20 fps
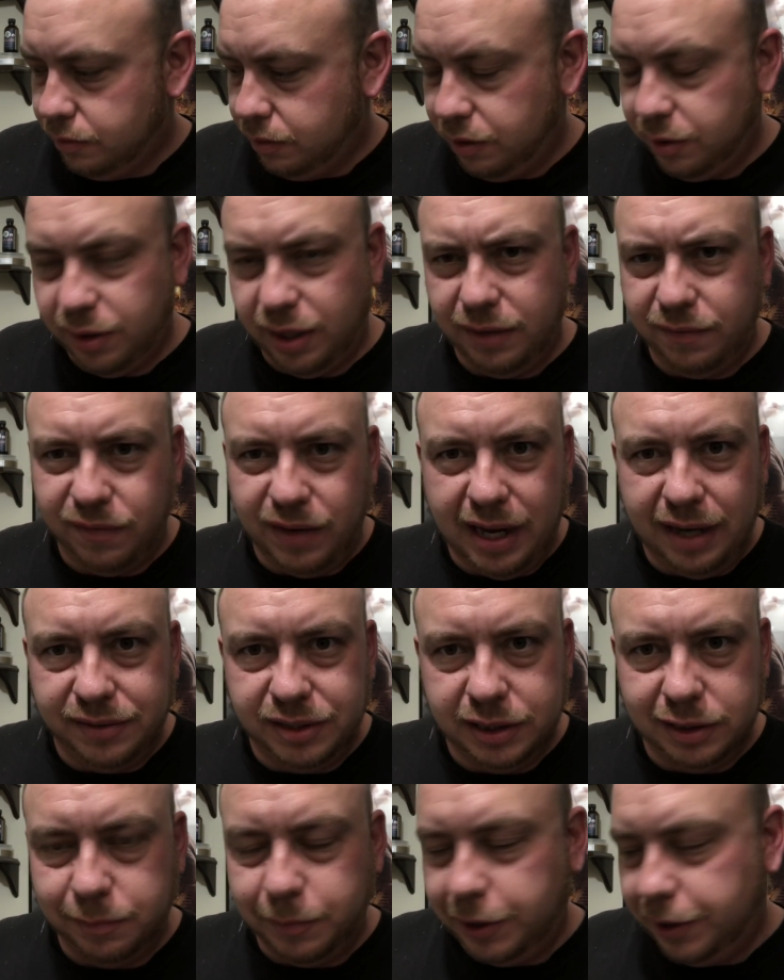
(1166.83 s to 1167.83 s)
It's like
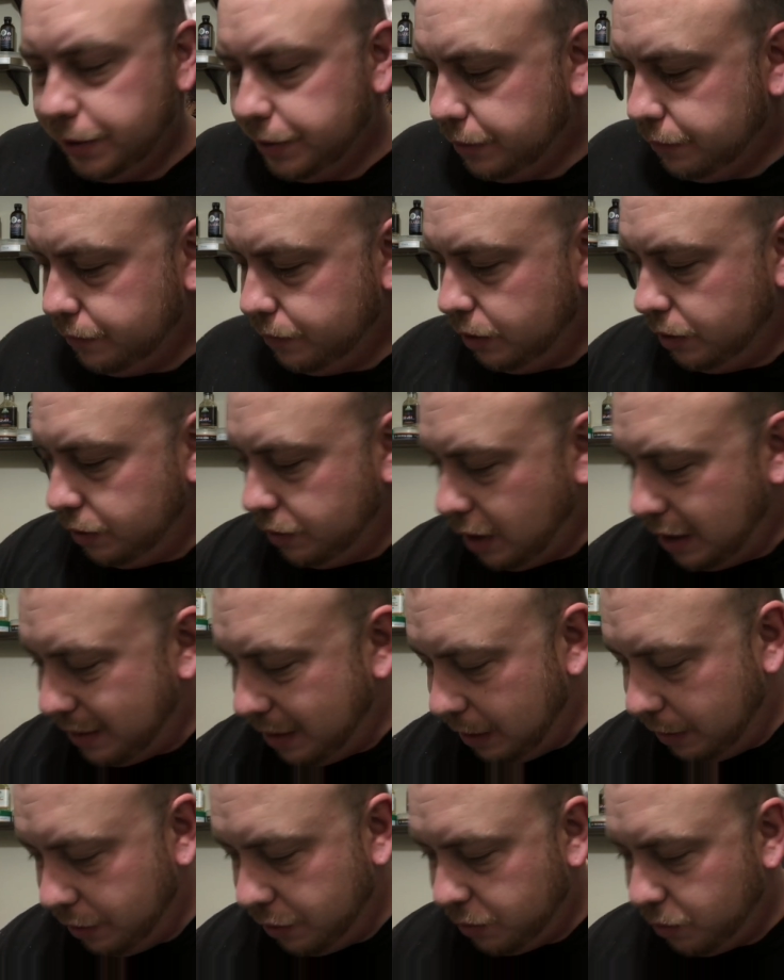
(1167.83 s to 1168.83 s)
$5, $6. I
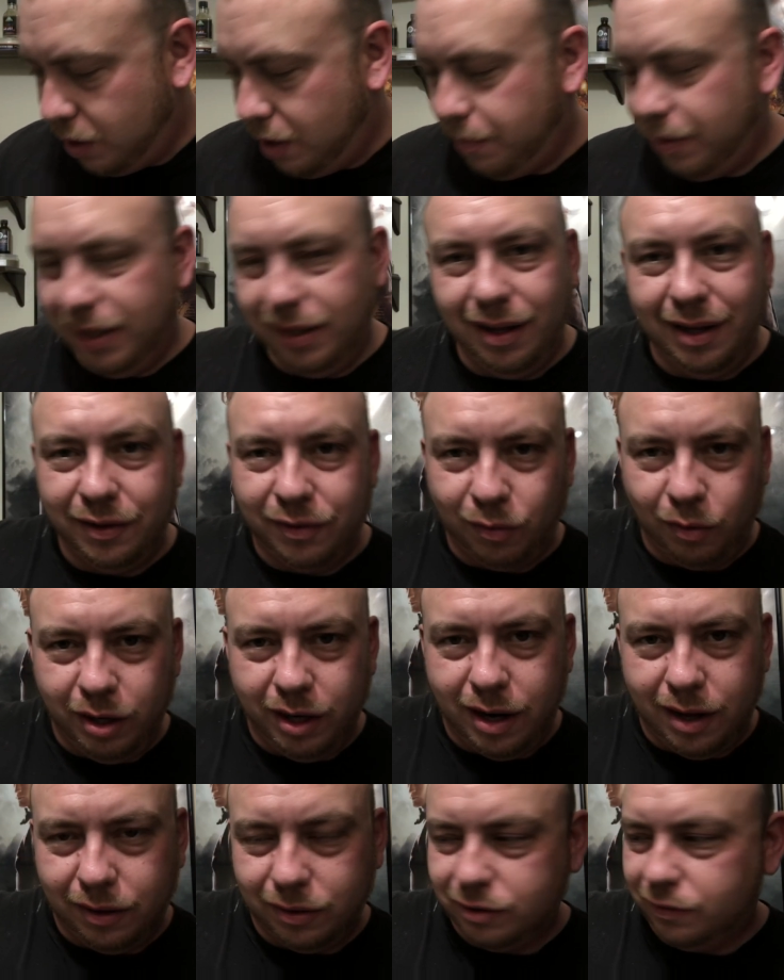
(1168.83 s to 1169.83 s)
think this one I paid like
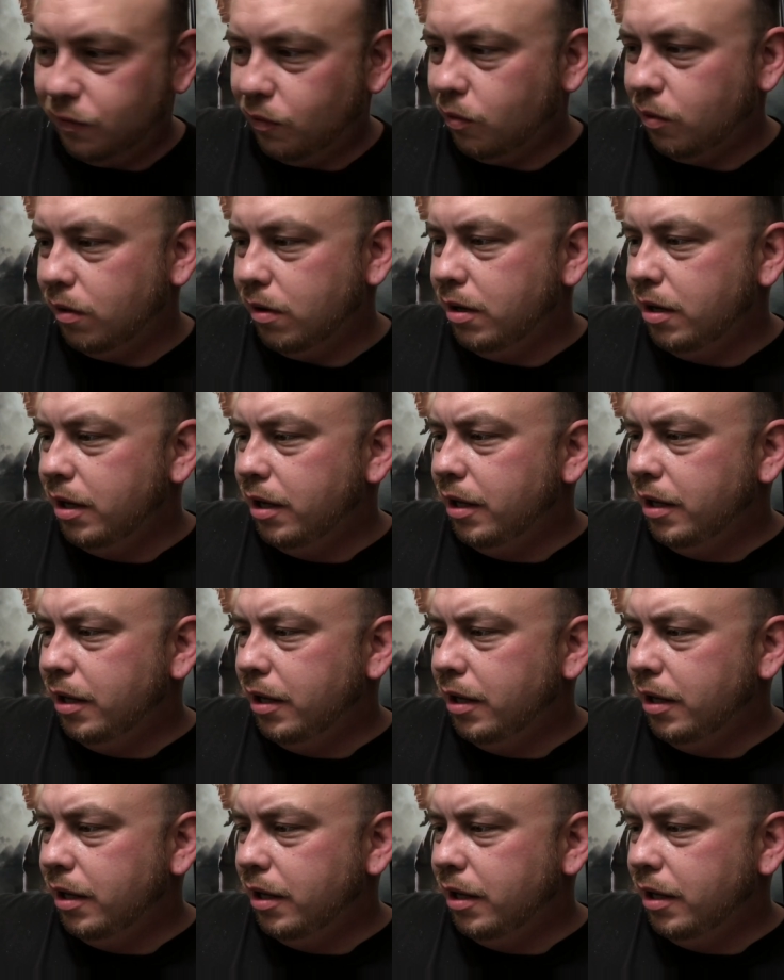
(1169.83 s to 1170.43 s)
$3 for.